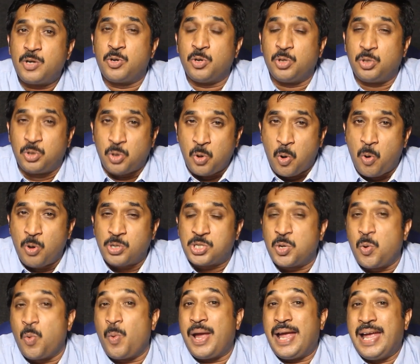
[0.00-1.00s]
to those
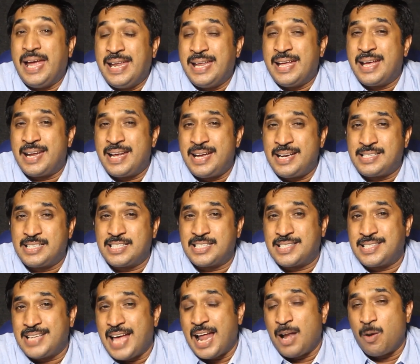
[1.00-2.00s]
who inherit
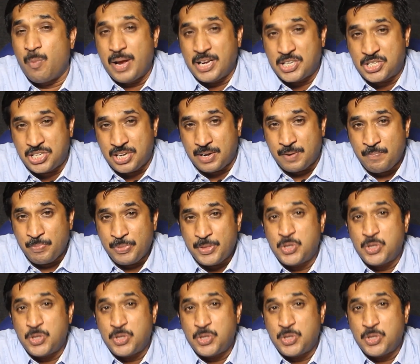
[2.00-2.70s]
salvation.